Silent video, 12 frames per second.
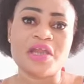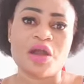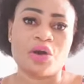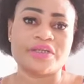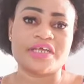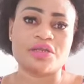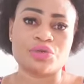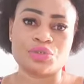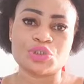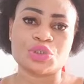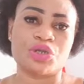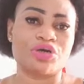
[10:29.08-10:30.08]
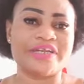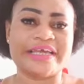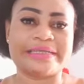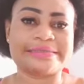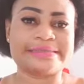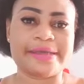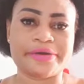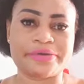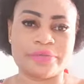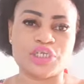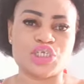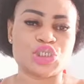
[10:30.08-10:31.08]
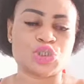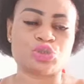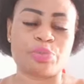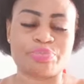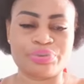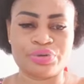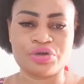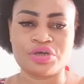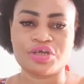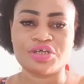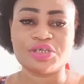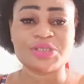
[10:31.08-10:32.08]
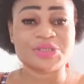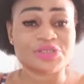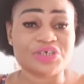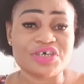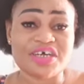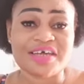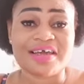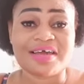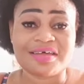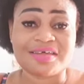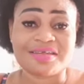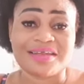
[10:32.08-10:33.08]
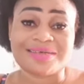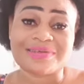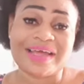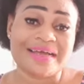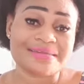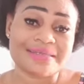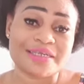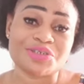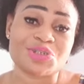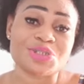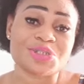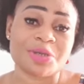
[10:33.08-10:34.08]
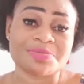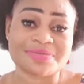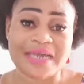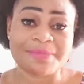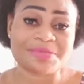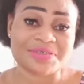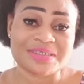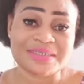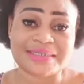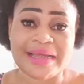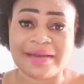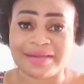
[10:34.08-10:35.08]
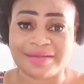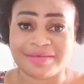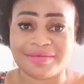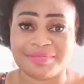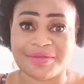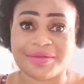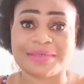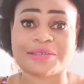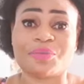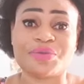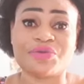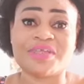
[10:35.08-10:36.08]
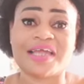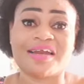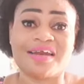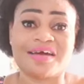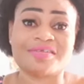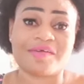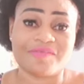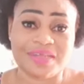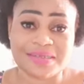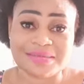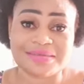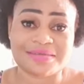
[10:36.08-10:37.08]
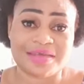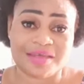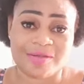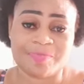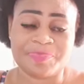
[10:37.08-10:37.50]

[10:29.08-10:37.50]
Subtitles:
or the lotion, or the serum, or the soap. So that's why I said you should subscribe to this channel, because I'll be doing a lot of things here,